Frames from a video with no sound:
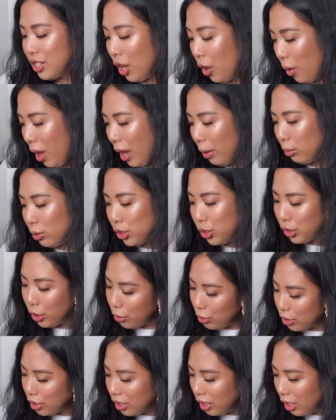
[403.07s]
I will show
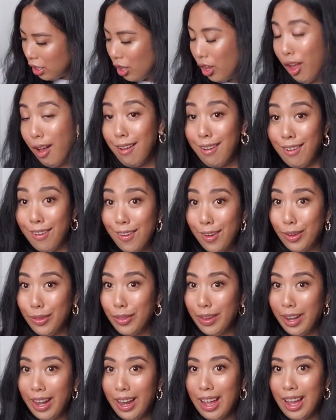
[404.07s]
you the little haul
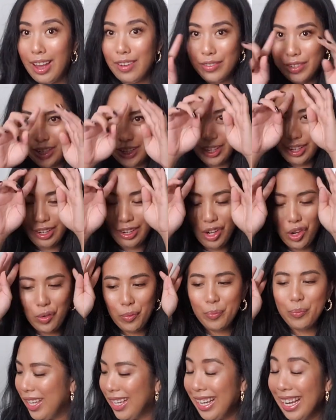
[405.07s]
that I have here.
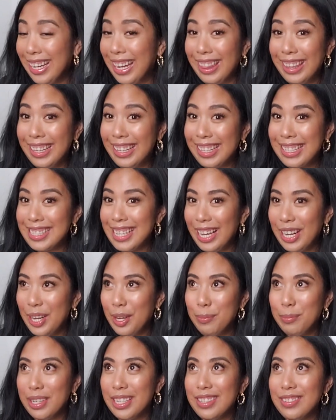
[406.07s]
Again, nothing exciting,
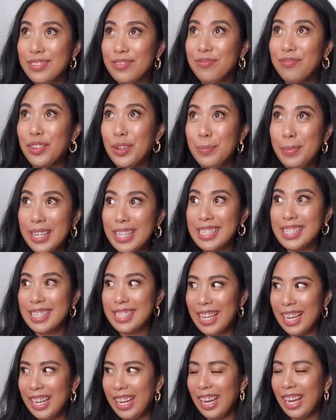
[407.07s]
but for me it's
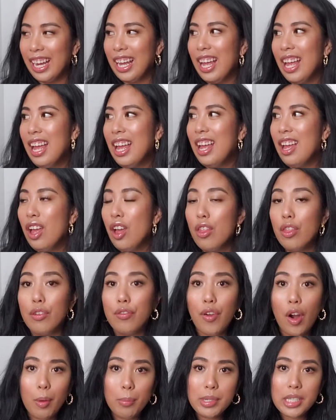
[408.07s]
exciting. The
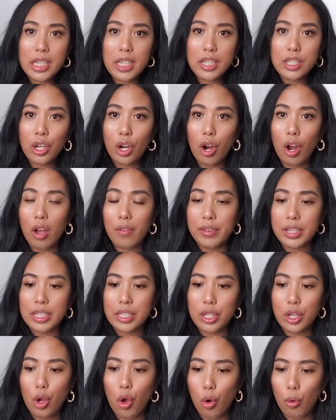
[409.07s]
pharmacies are
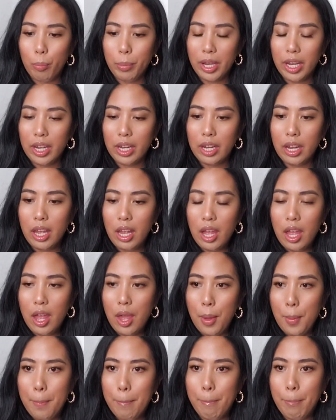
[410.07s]
obviously open,
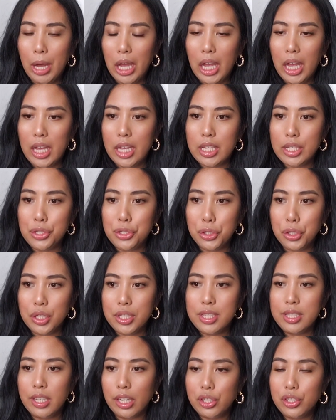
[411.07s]
but certain
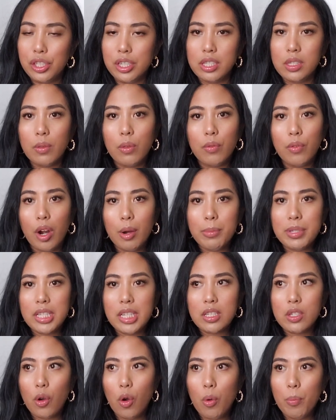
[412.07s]
sections of the
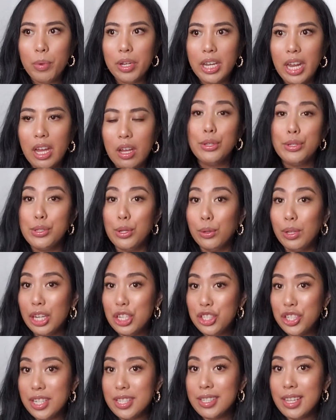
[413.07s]
pharmacies are open now. So let's
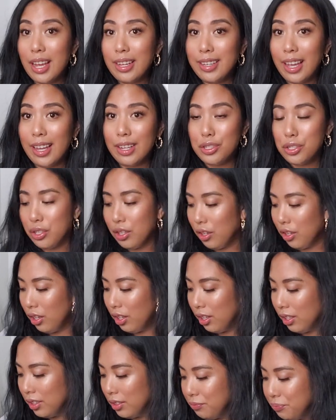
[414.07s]
just get into the
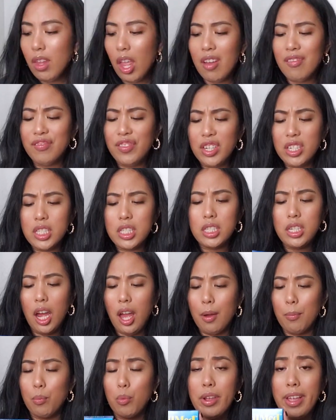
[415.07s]
haul. First
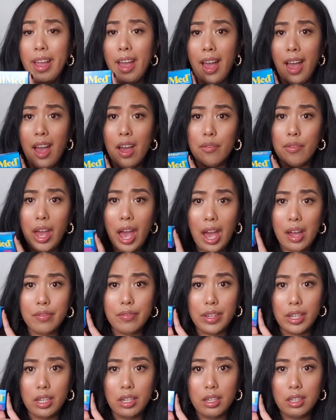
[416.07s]
up, we have
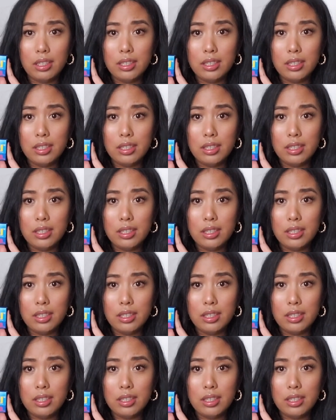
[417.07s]
Advil.